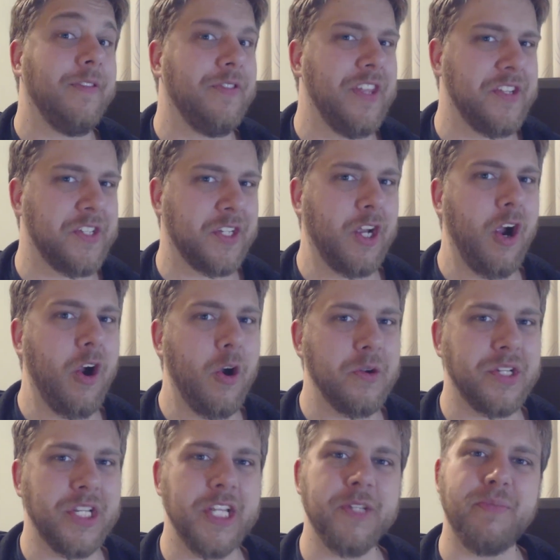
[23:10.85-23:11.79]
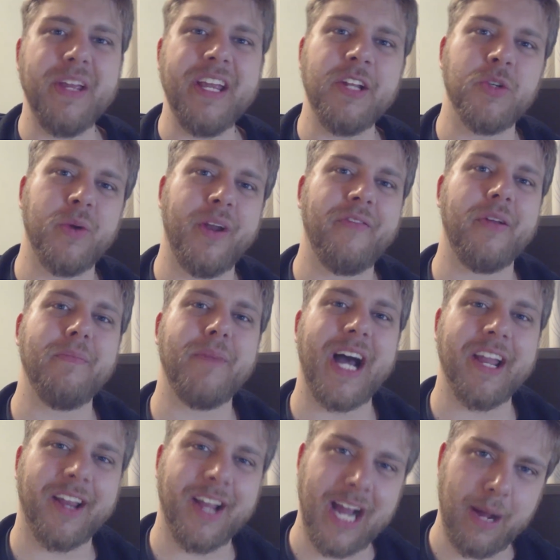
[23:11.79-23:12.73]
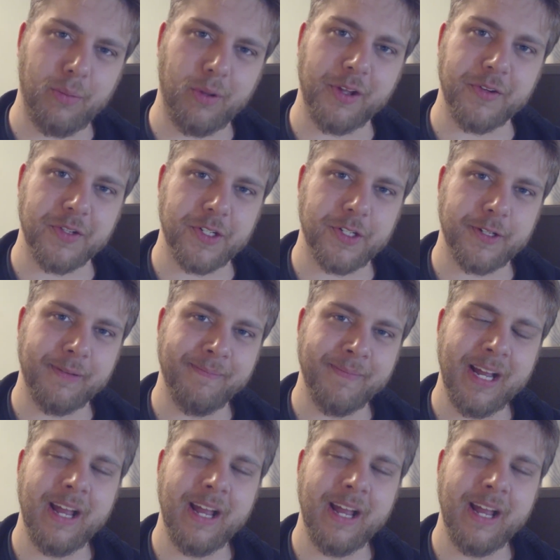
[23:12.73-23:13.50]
This cart is being driven by goblins.